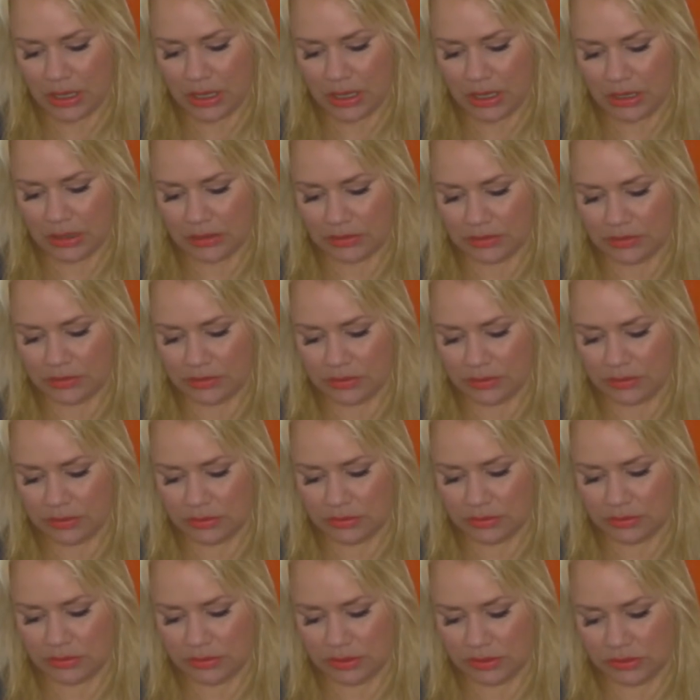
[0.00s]
And
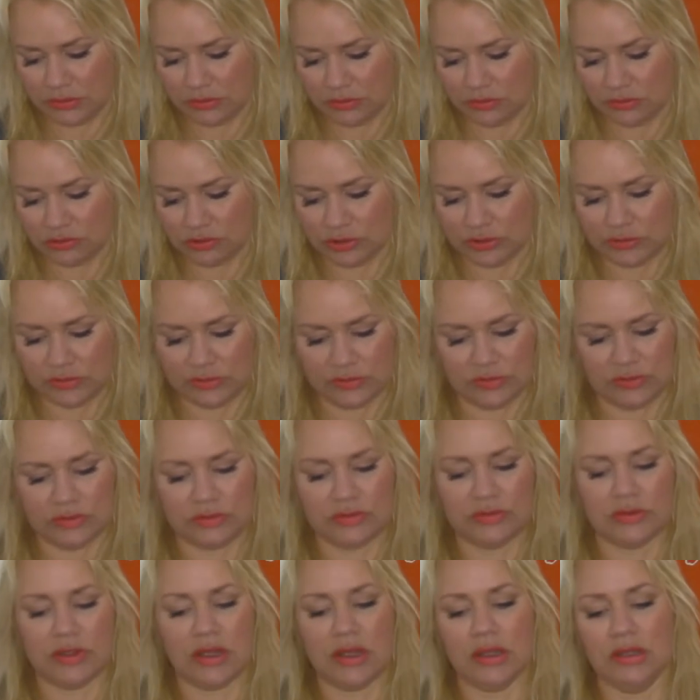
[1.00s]
it
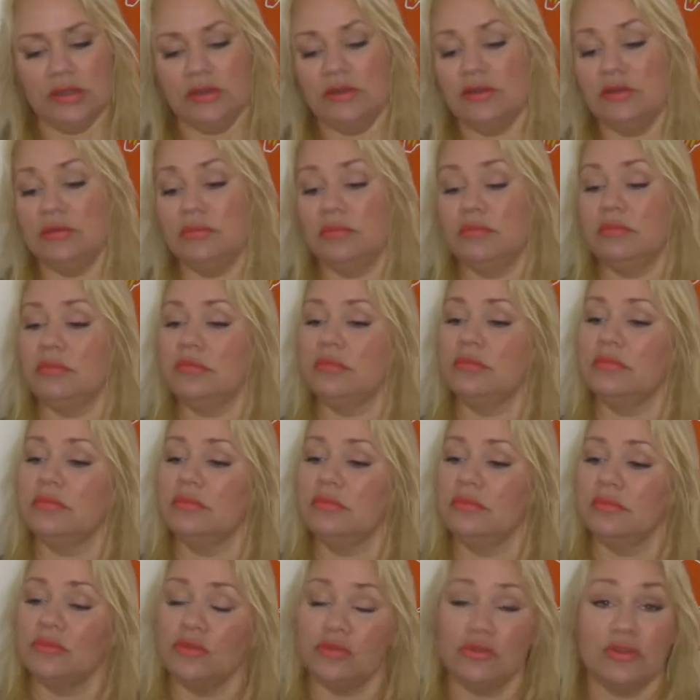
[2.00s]
just died
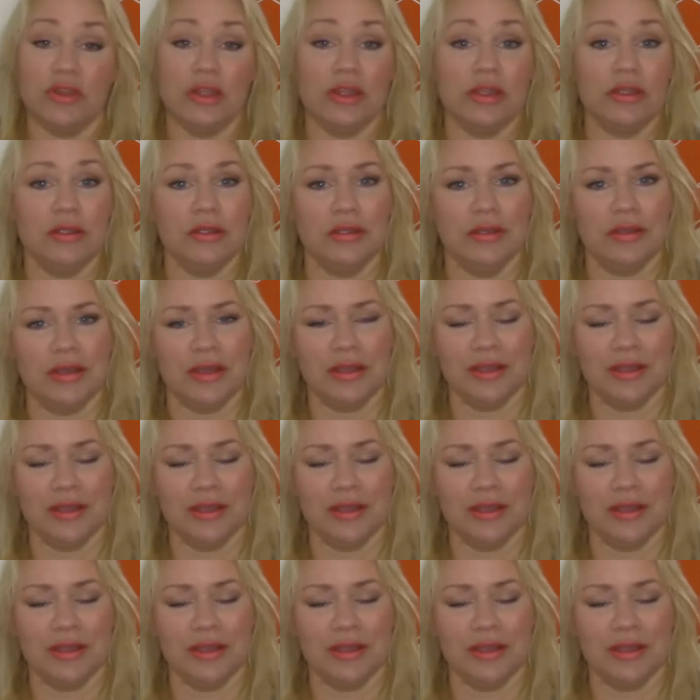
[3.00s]
today.